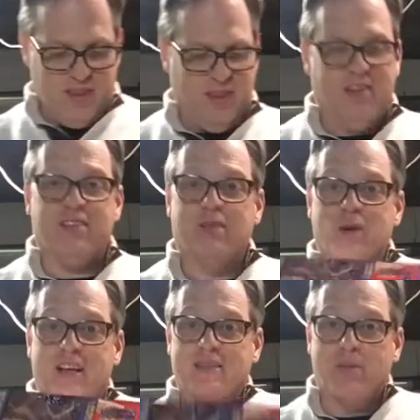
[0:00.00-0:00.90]
This is a
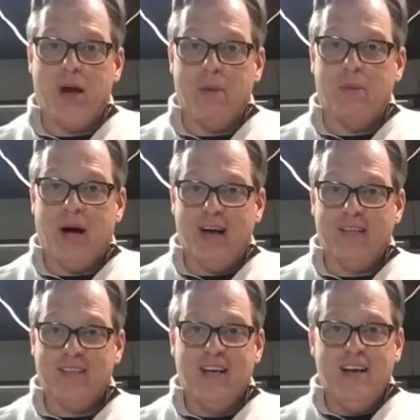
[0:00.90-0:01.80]
Raisin Bran
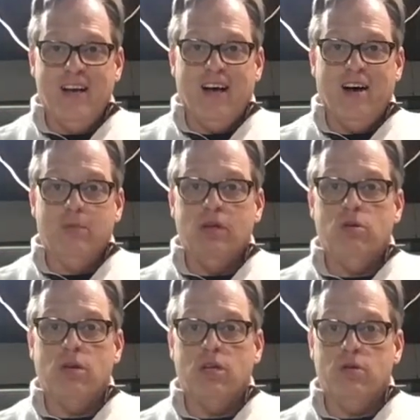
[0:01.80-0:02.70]
box.
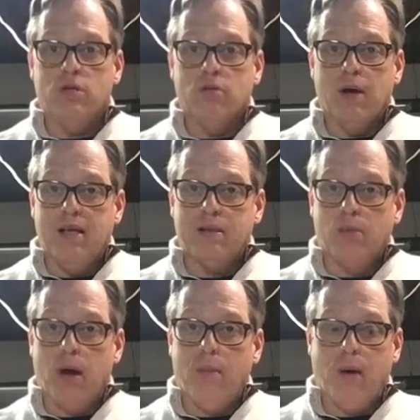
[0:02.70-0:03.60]
You can use the Raisin
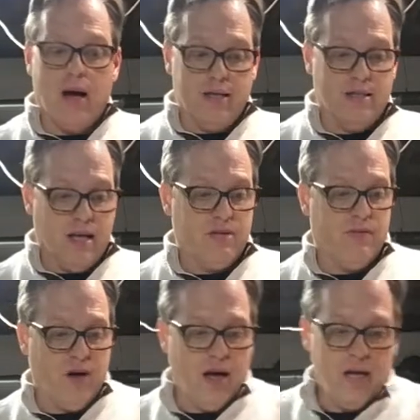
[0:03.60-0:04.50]
Bran box, that's
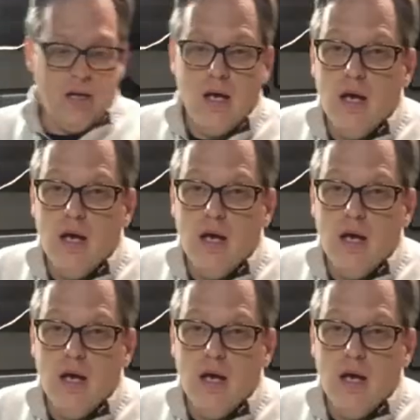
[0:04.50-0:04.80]
fine.